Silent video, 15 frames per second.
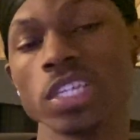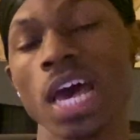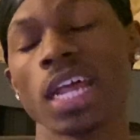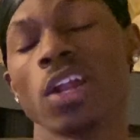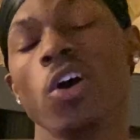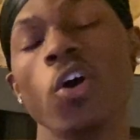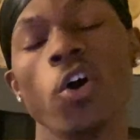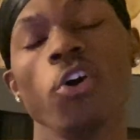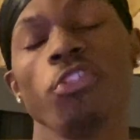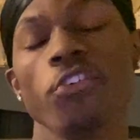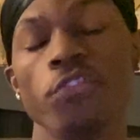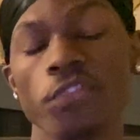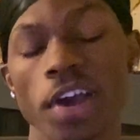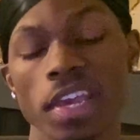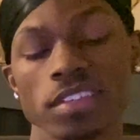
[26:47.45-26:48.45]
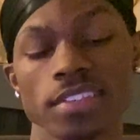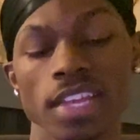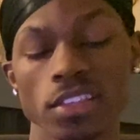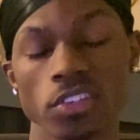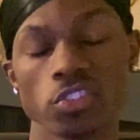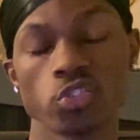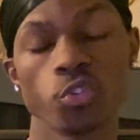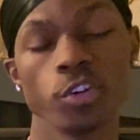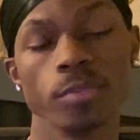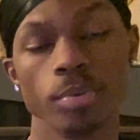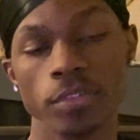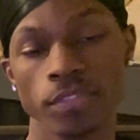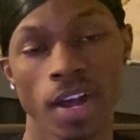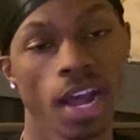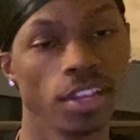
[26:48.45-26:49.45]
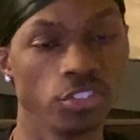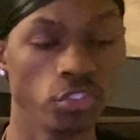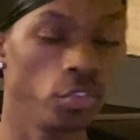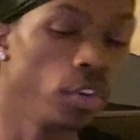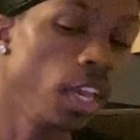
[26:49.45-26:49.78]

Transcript: out of all the fights that the story provides you.